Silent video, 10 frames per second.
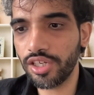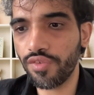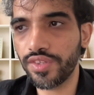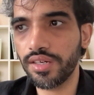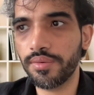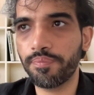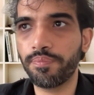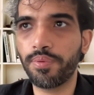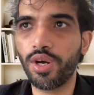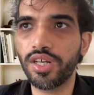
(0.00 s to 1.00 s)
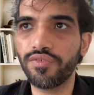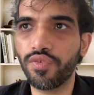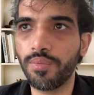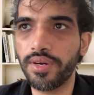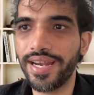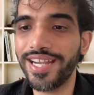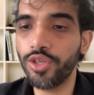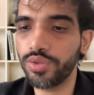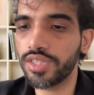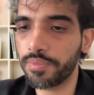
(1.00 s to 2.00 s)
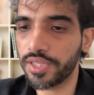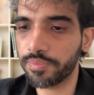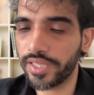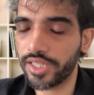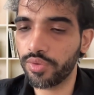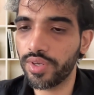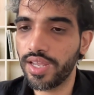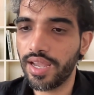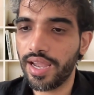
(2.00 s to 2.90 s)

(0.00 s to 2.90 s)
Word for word: Think of the product from an end user perspective,